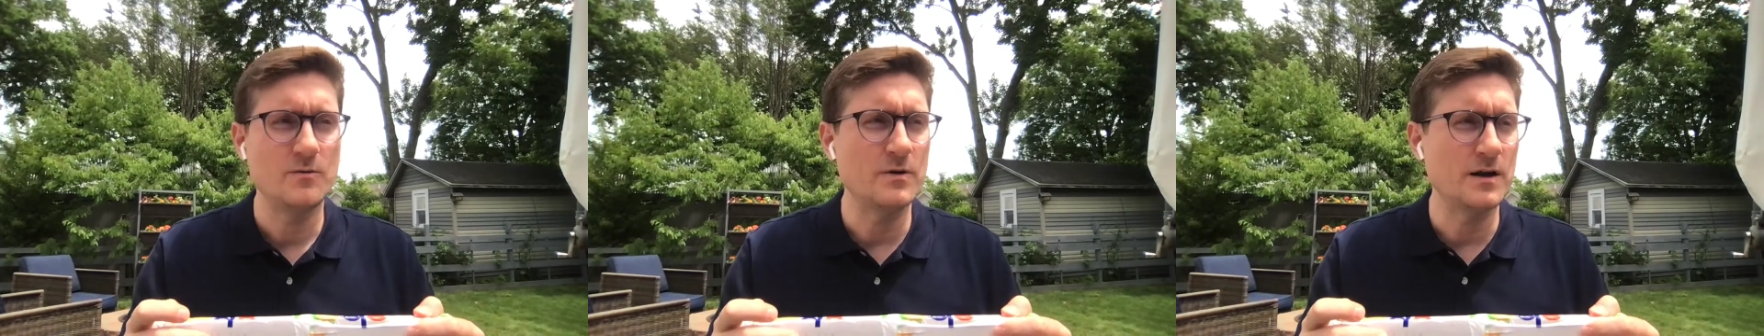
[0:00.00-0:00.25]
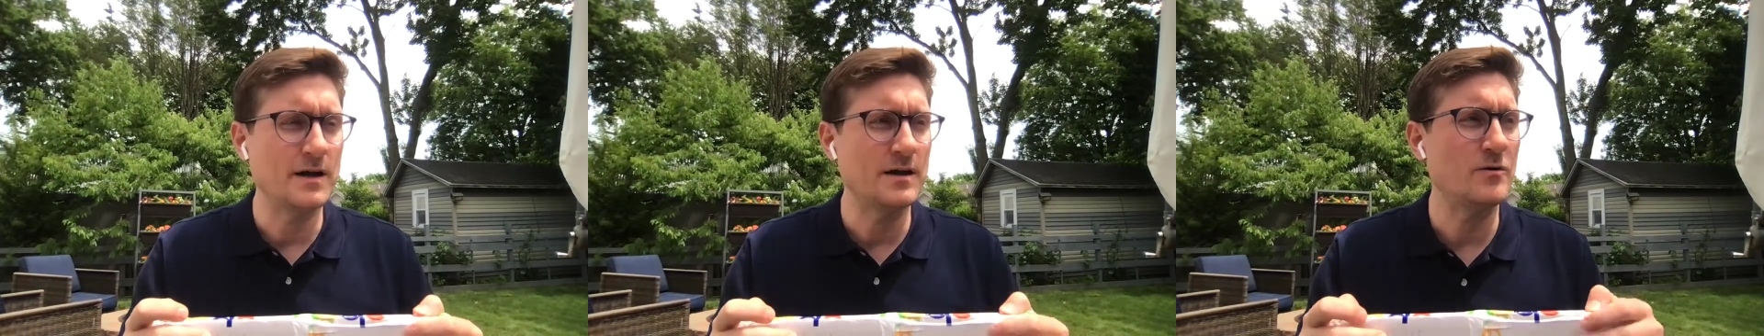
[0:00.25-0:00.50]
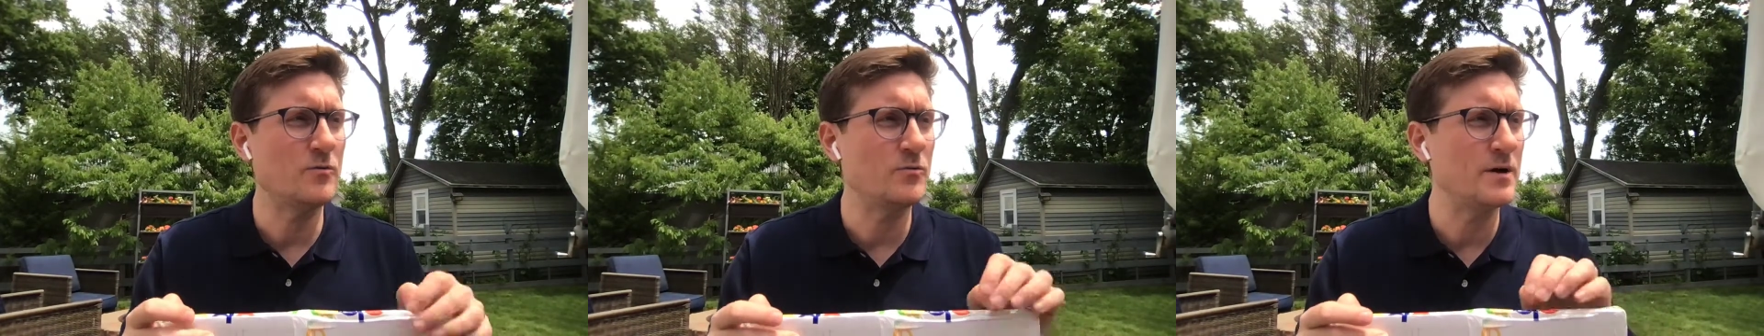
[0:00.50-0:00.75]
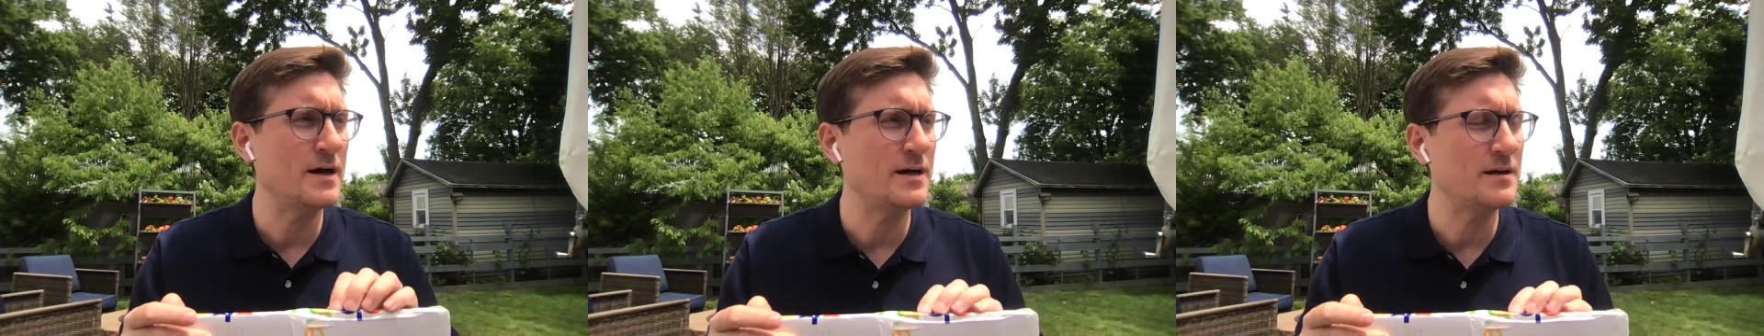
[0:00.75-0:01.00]
When I
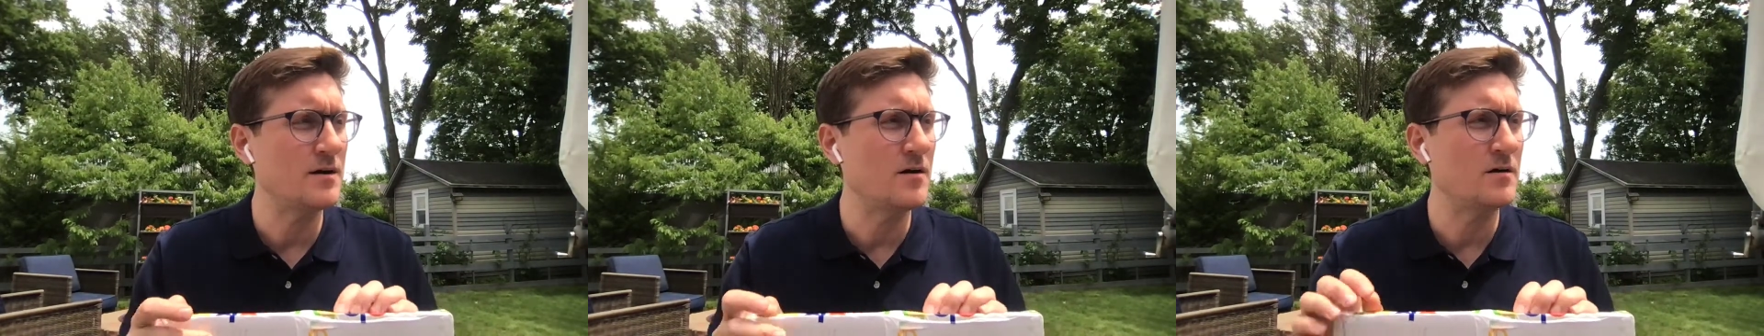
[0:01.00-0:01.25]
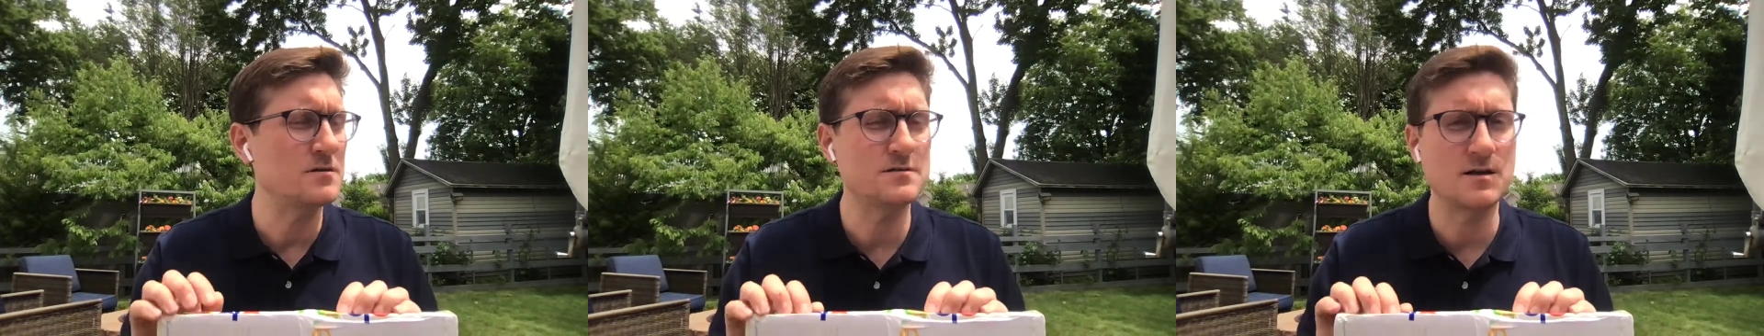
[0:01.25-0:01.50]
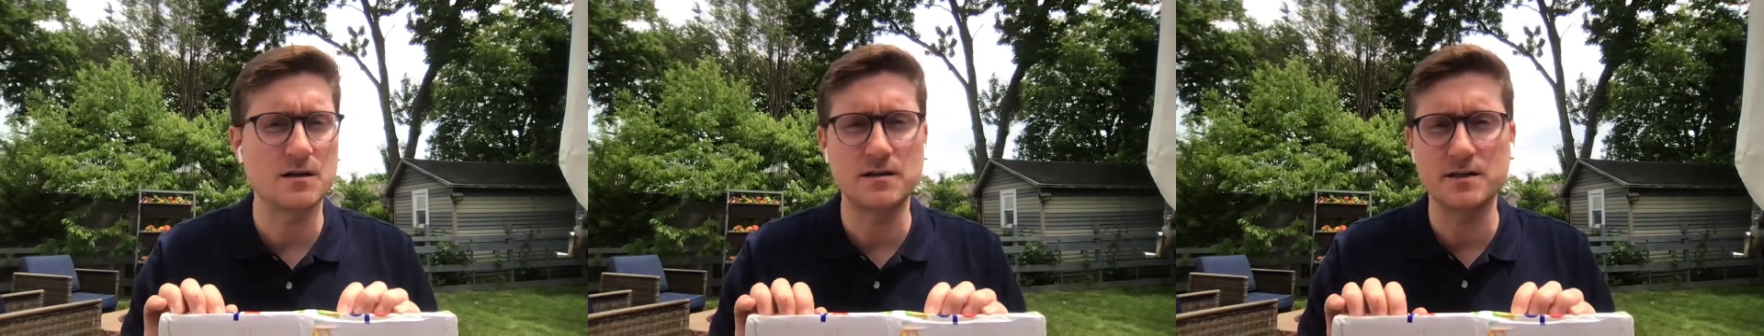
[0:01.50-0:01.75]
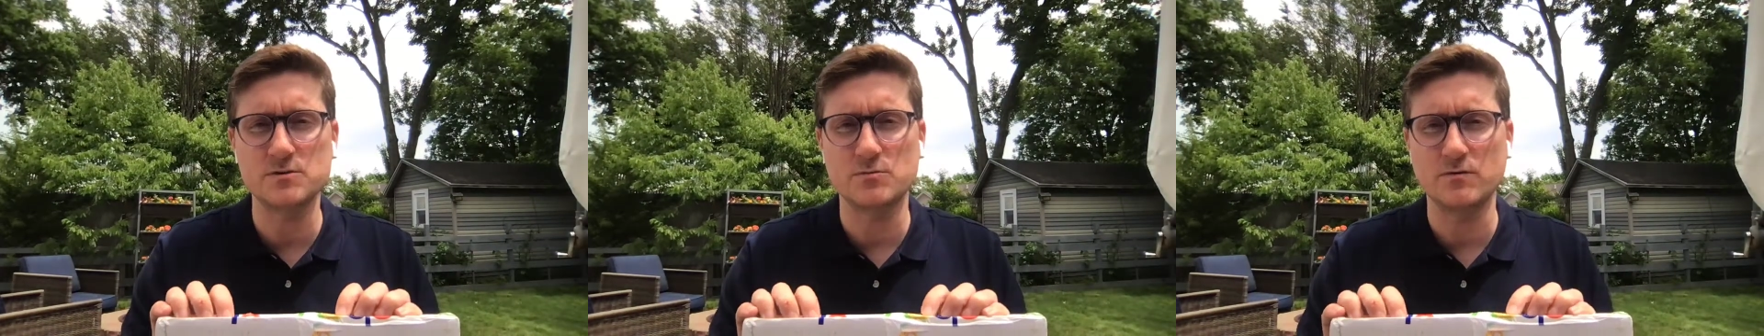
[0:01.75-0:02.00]
read Art
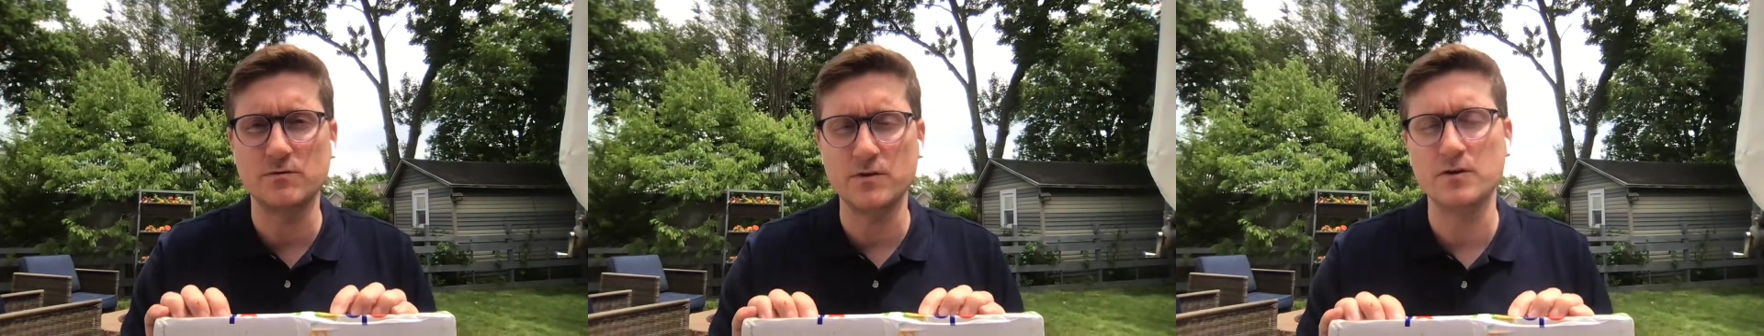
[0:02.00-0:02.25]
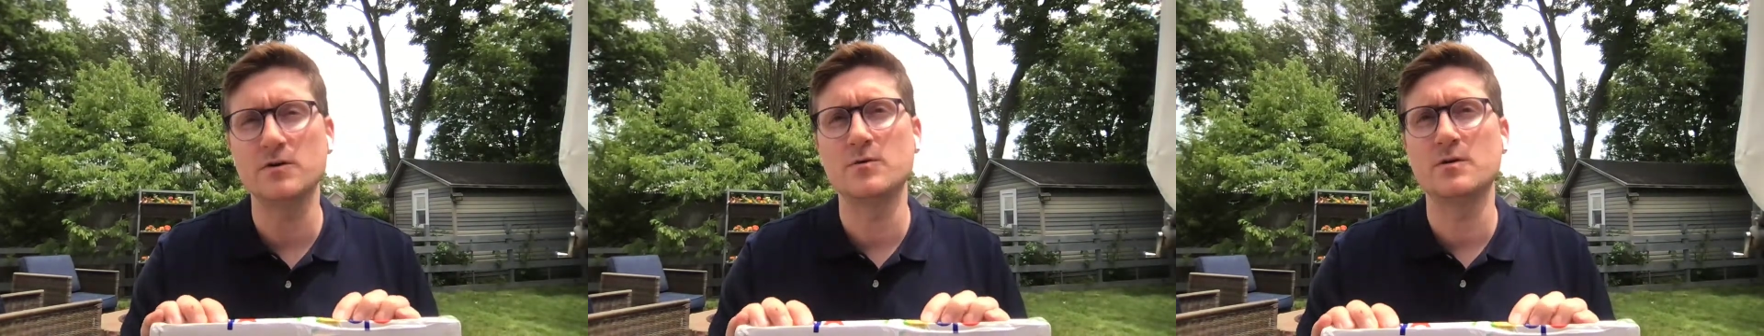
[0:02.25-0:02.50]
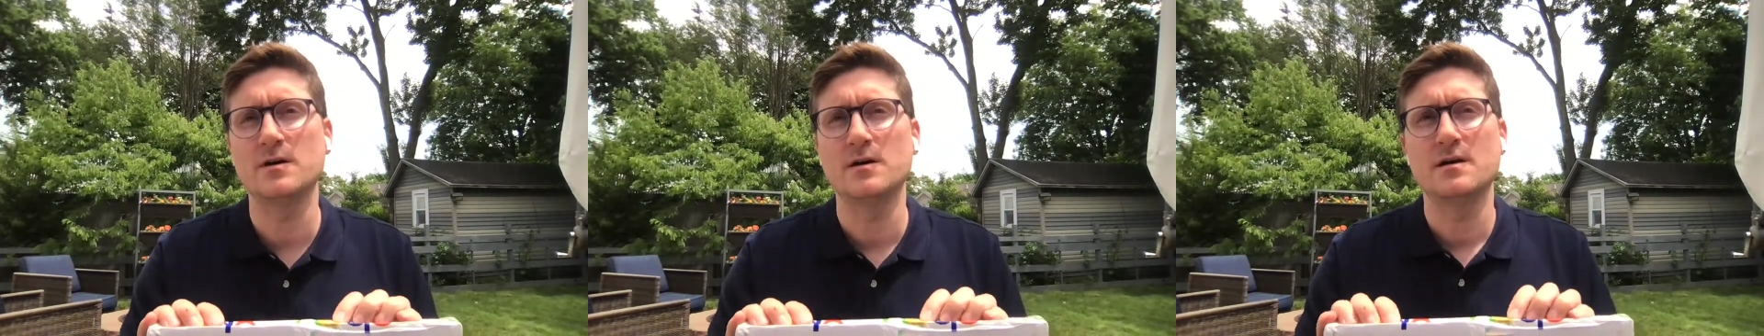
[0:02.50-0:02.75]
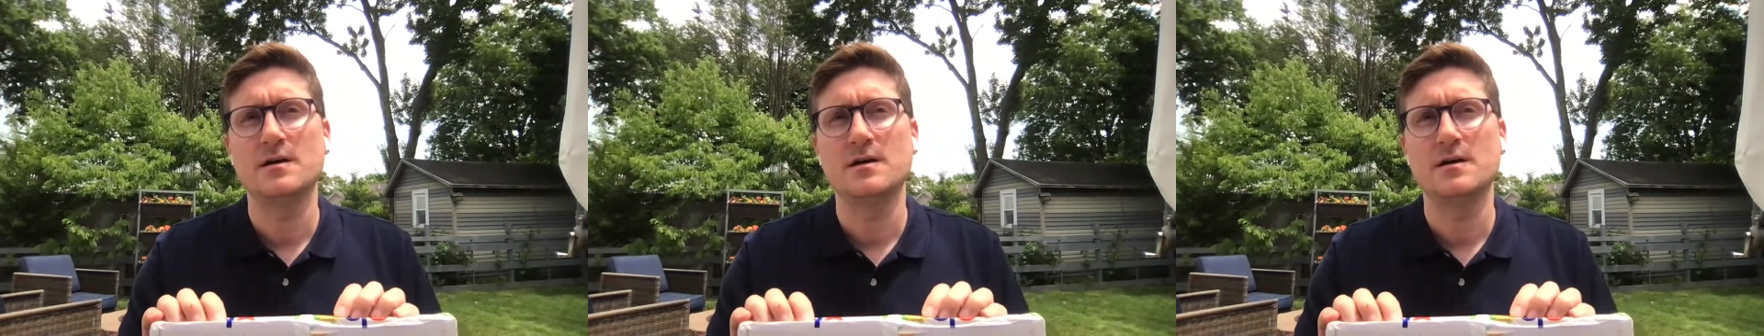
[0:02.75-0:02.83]
Dudley's review